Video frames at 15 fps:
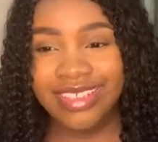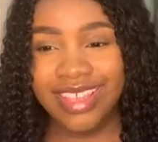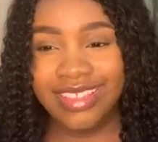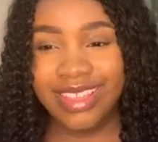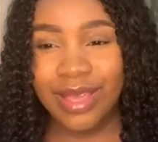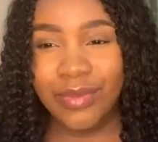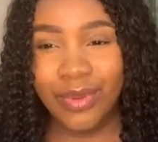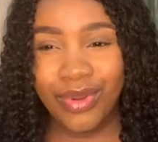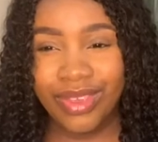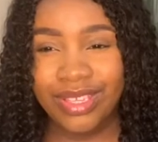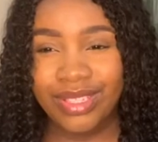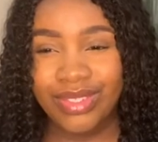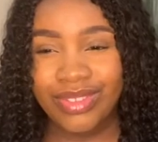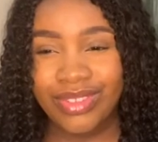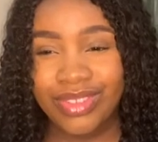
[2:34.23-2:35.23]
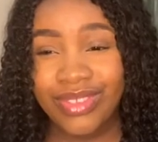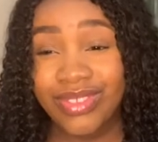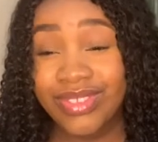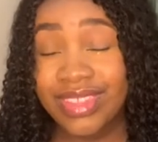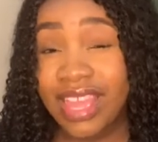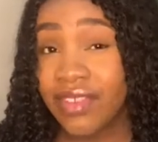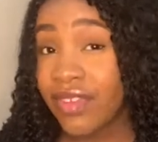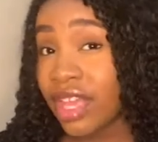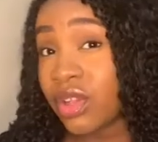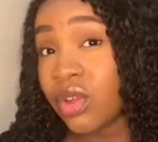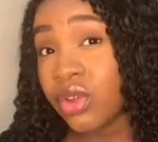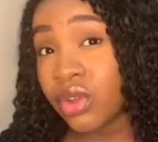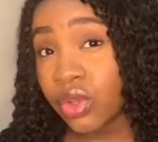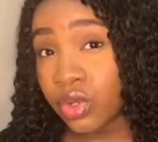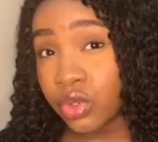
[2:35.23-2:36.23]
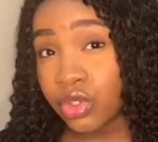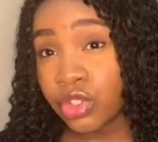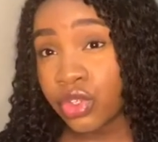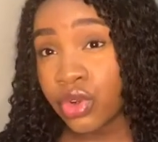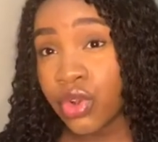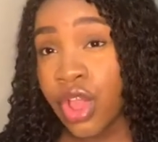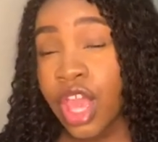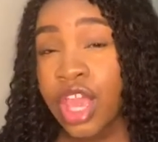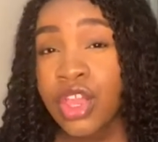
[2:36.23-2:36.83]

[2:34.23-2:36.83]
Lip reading: at that point you never got closure.